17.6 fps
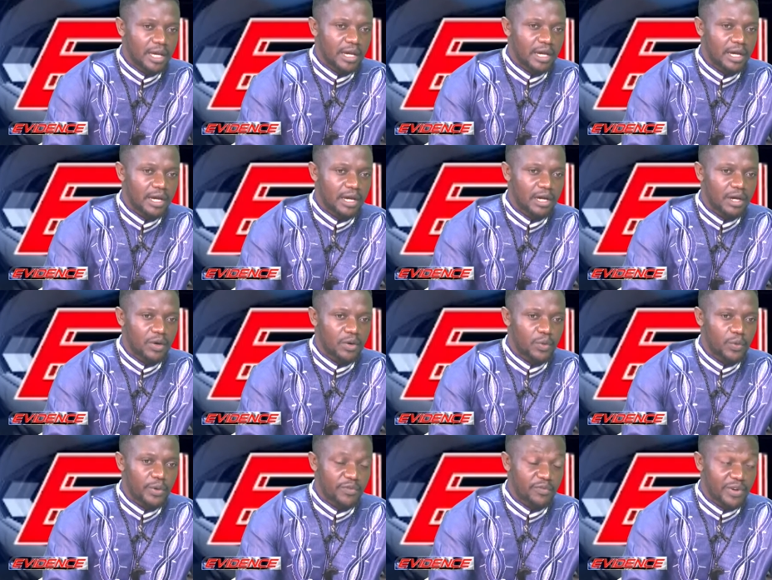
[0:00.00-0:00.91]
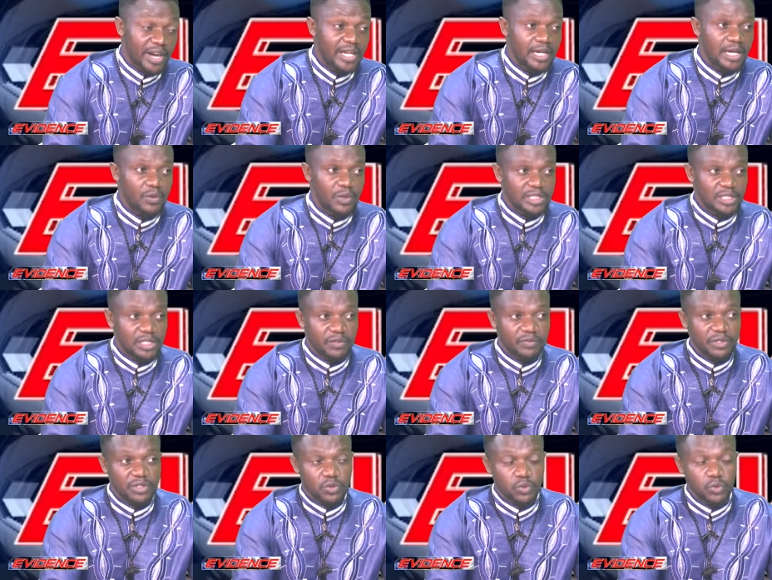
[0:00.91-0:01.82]
we find ourselves
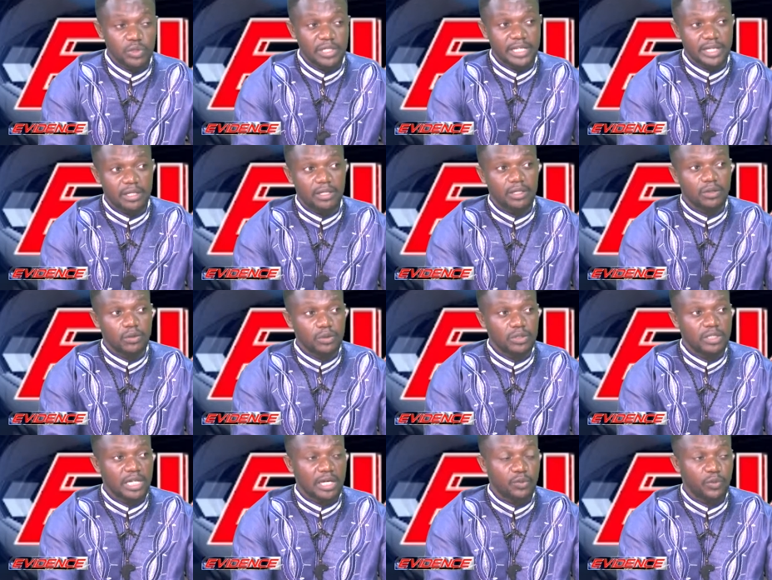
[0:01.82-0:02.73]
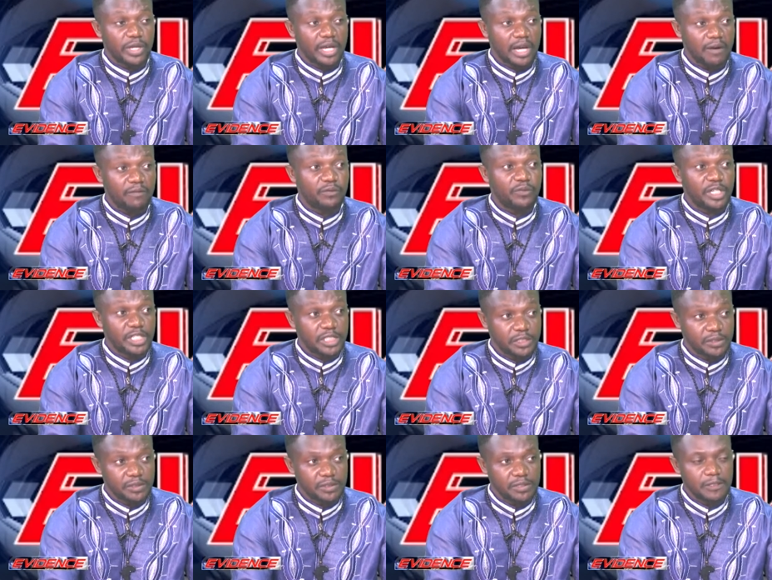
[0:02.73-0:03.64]
into like youth that we have
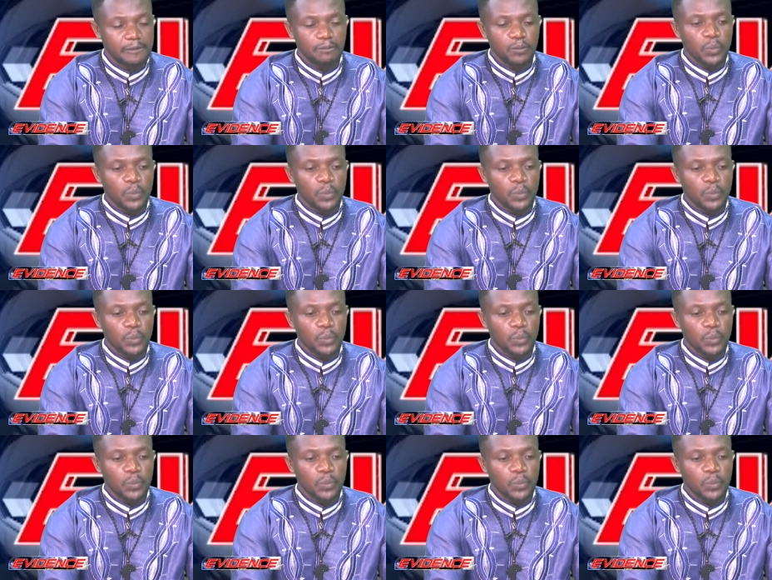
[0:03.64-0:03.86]
visions.